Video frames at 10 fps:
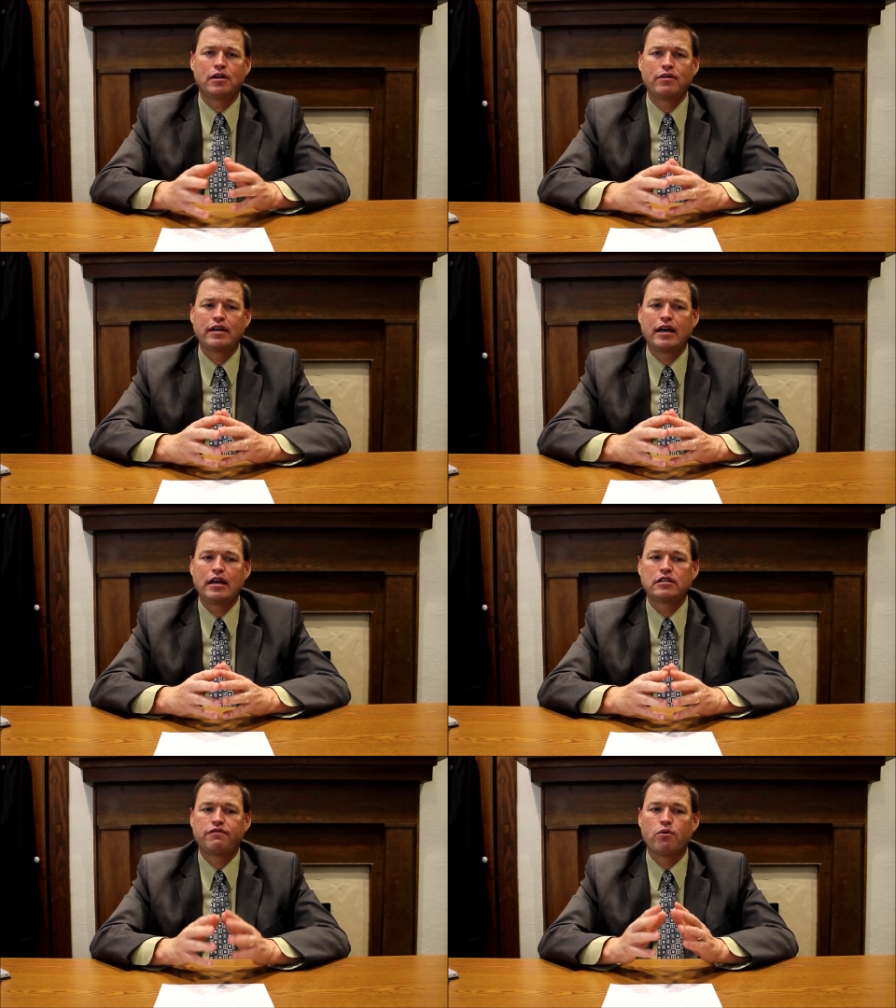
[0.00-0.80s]
learning
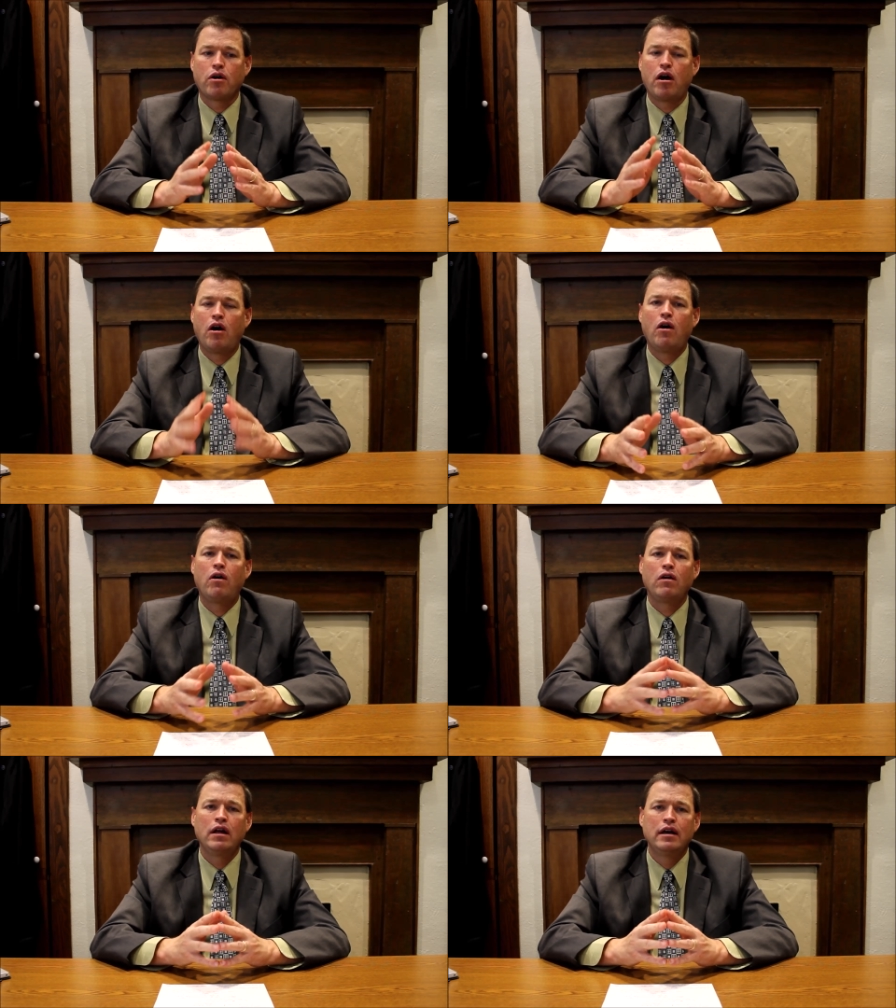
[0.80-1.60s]
days for
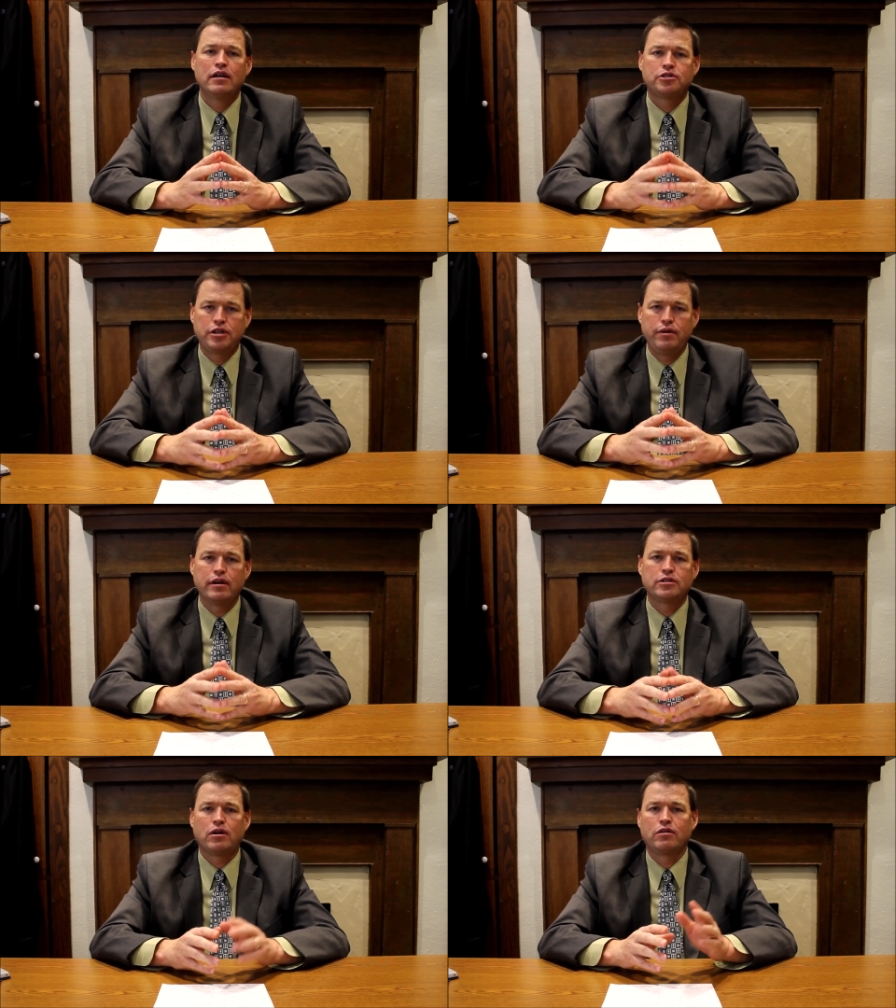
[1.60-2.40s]
all
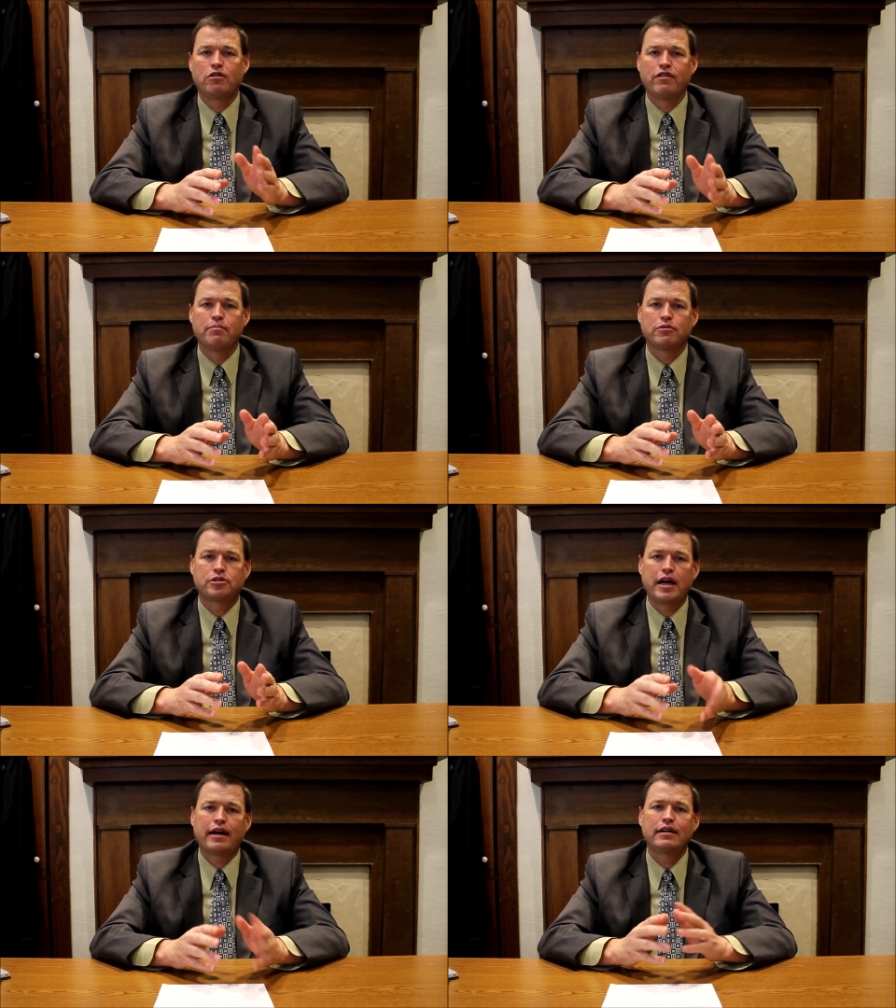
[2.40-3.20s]
students are November November
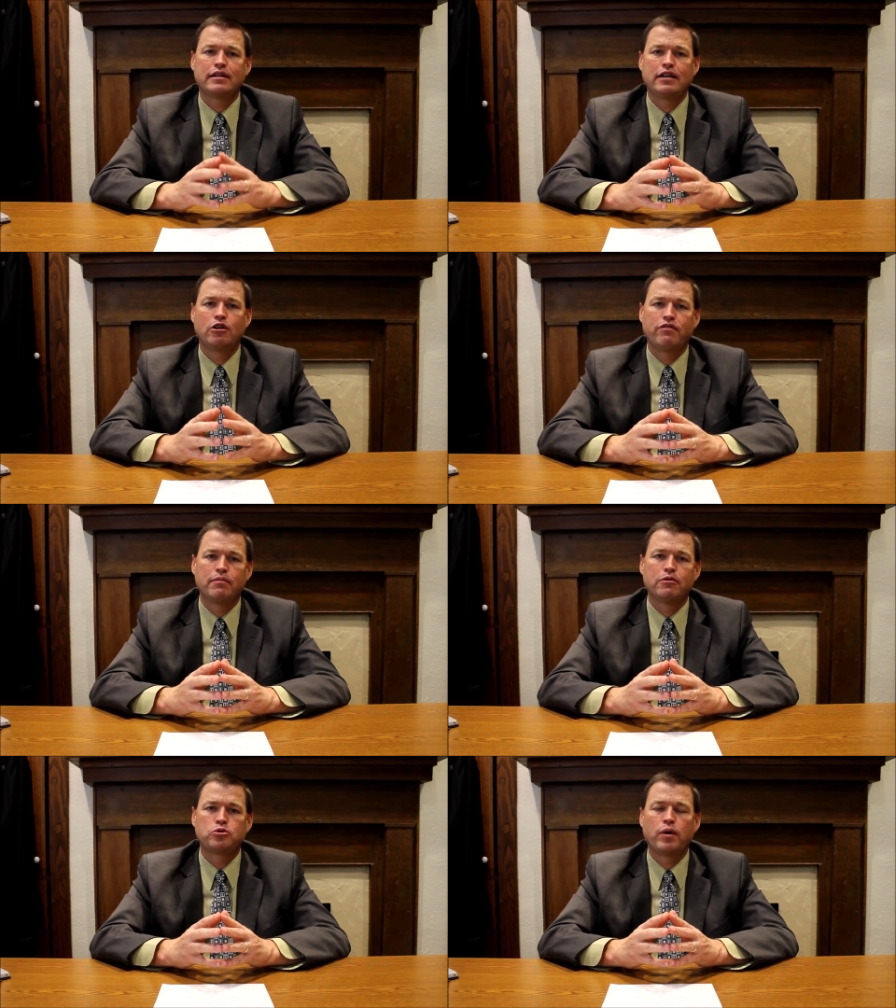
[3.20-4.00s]
2nd and
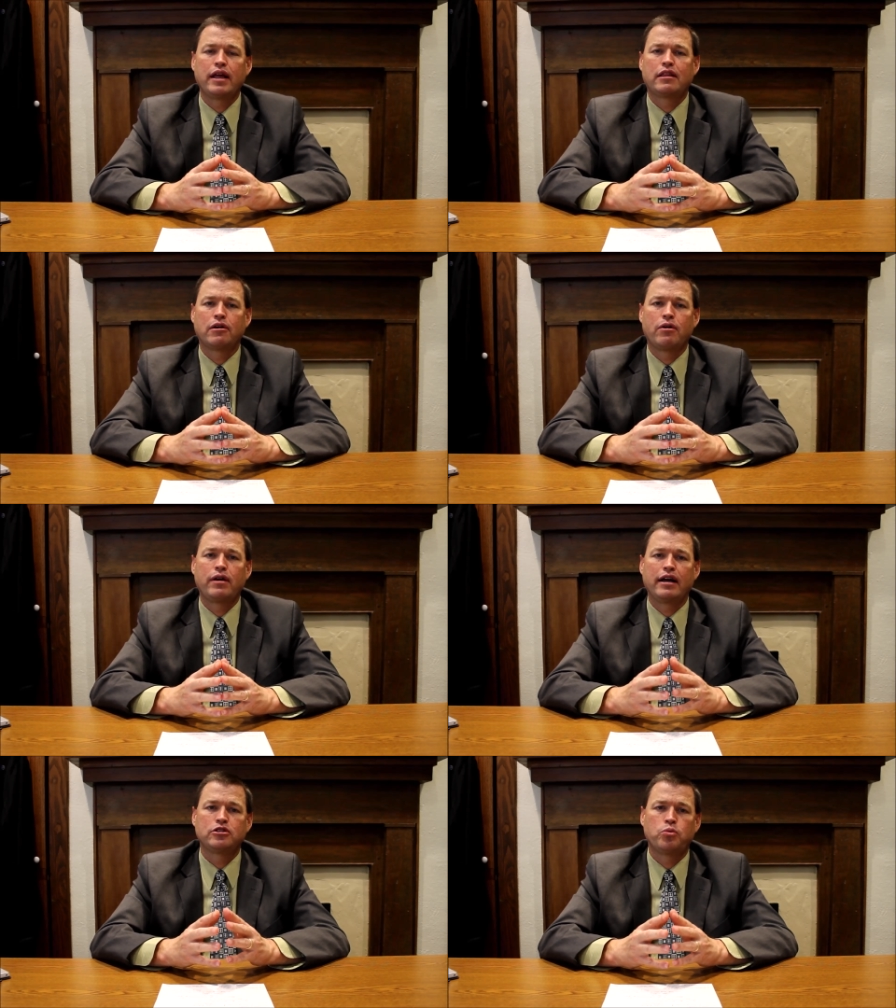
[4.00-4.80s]
November
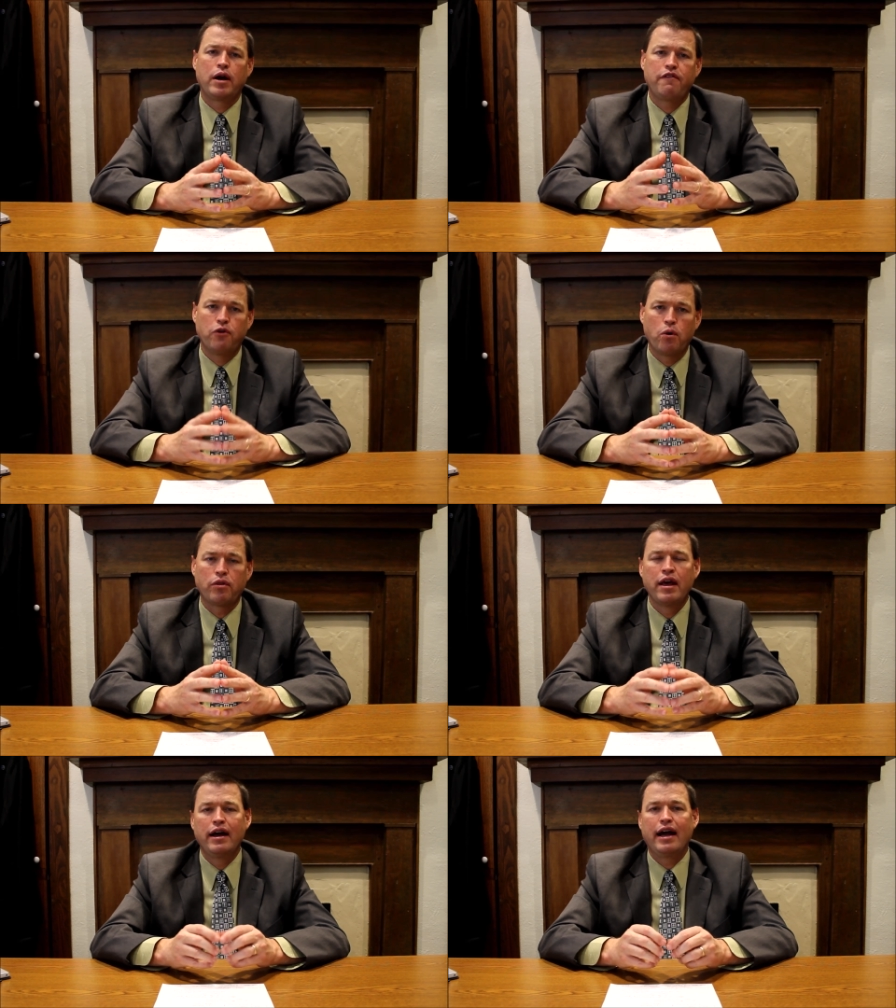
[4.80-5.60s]
23rd and 24th.